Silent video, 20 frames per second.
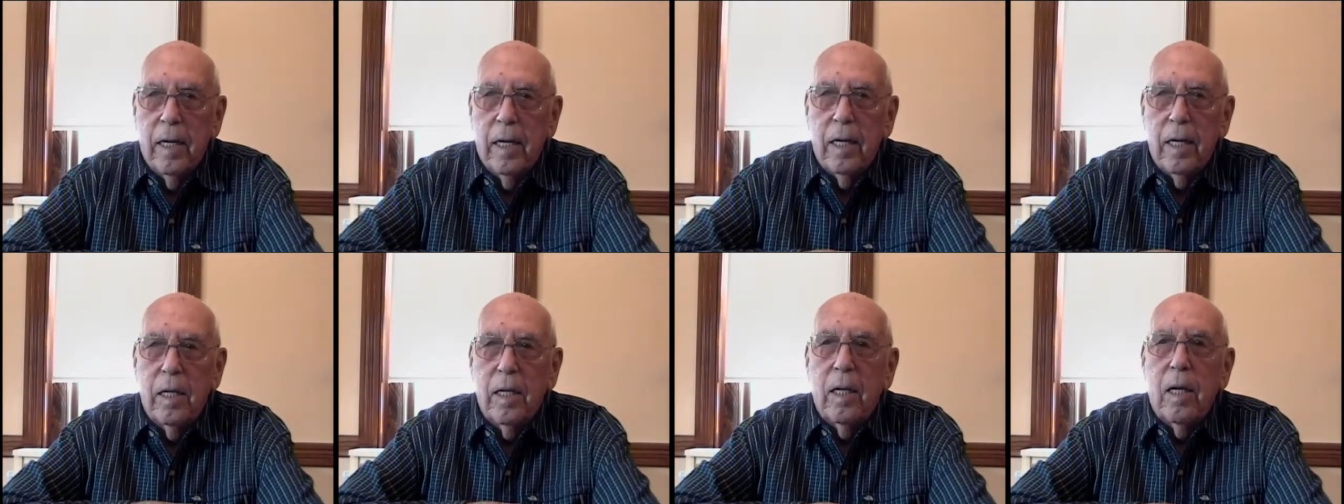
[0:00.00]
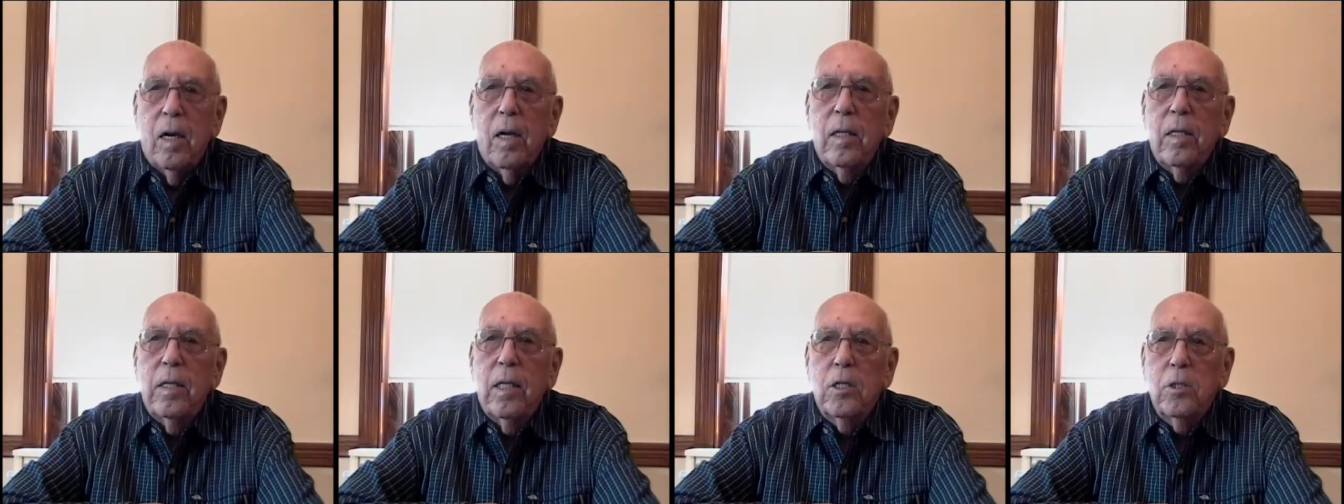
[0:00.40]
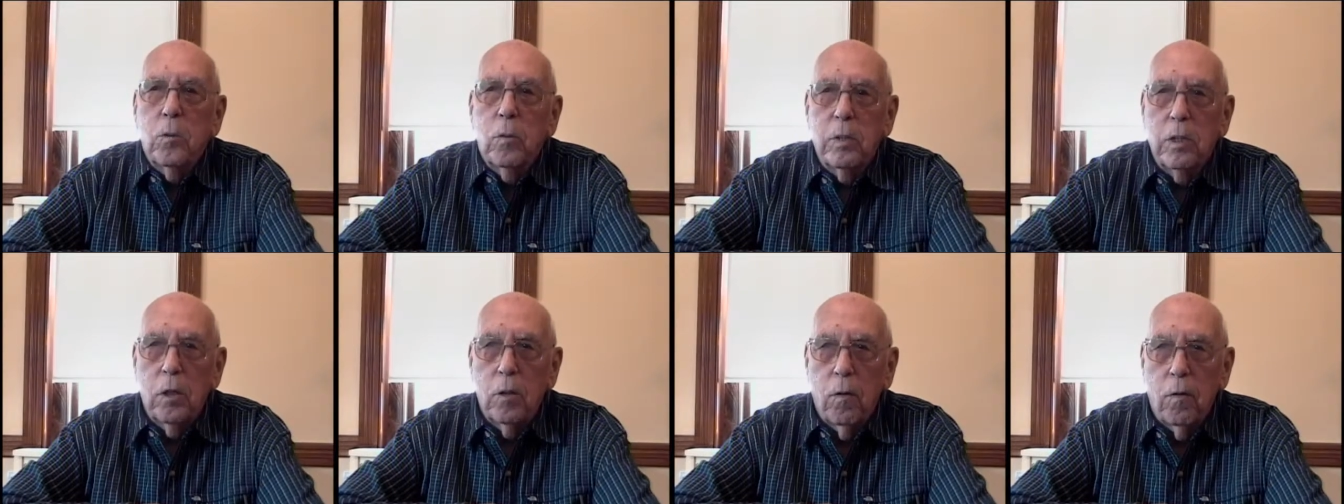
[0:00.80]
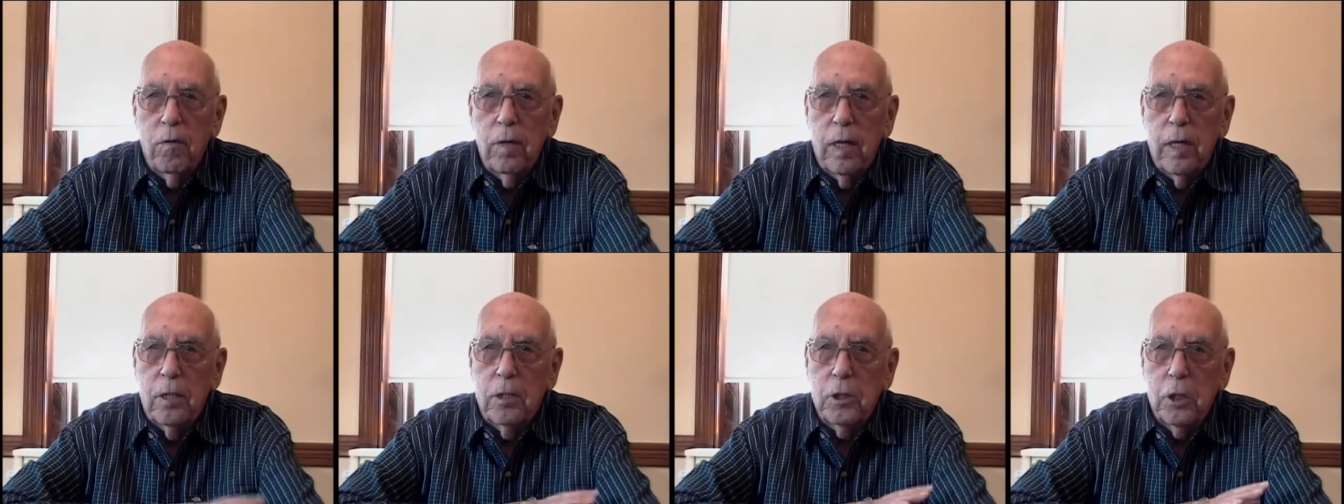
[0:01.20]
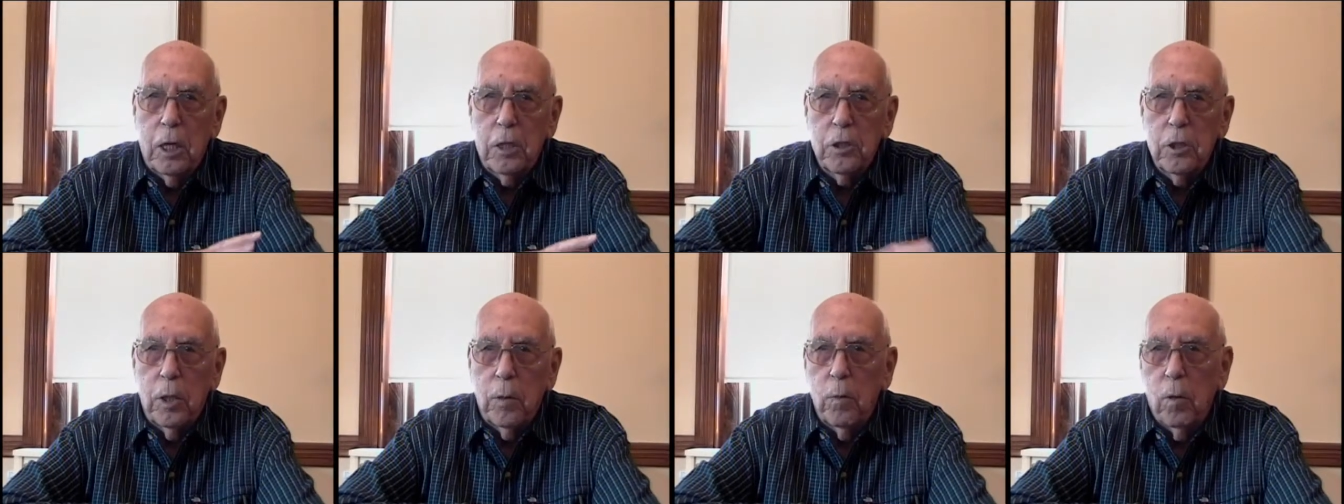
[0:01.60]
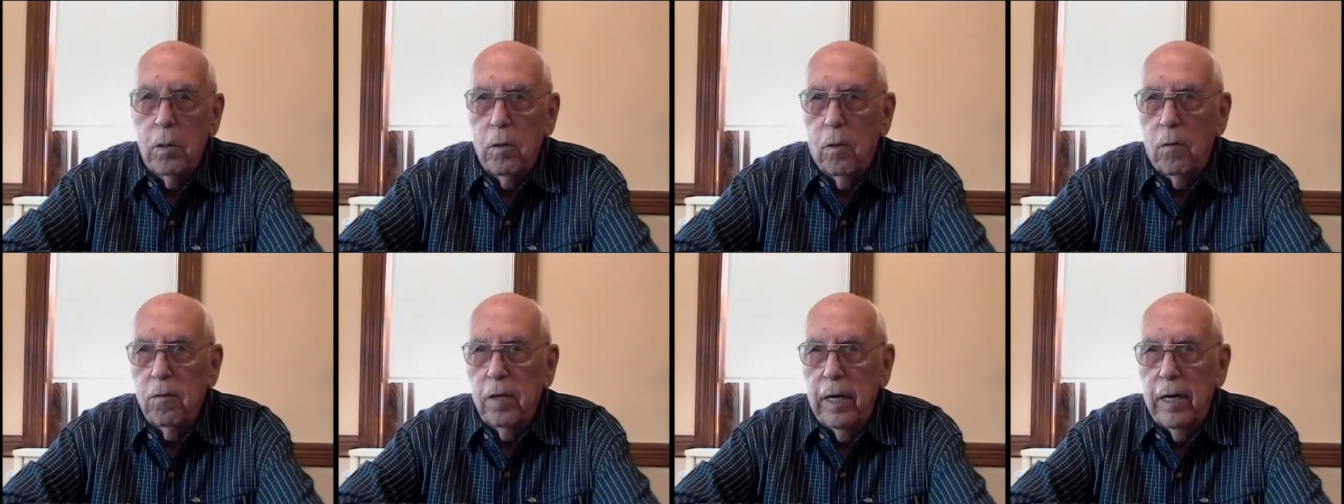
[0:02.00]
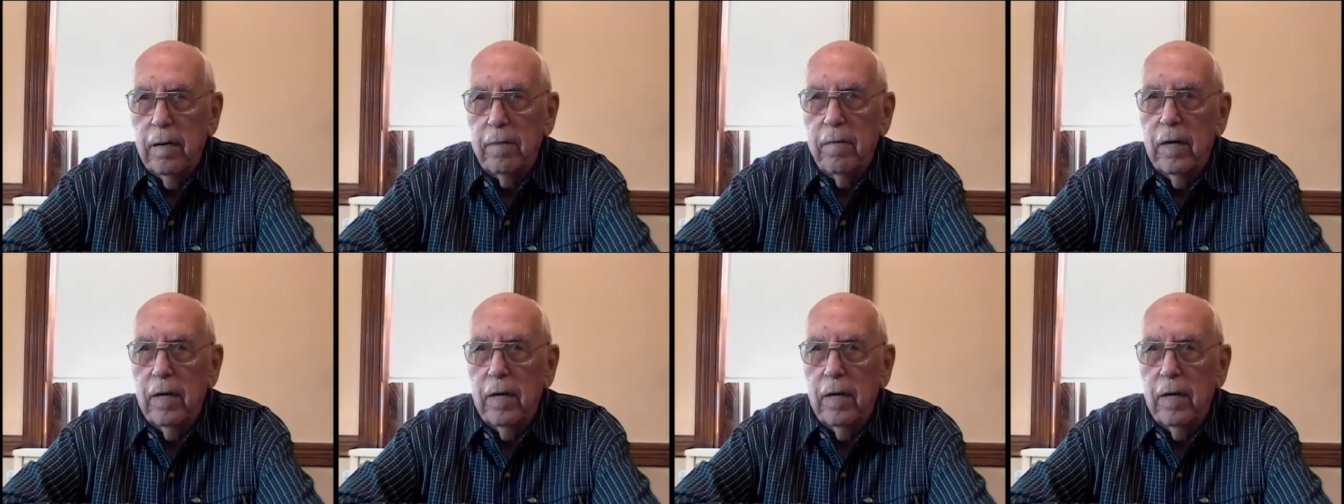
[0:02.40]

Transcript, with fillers: Oh, okay. This was an overhead, a 61 overhead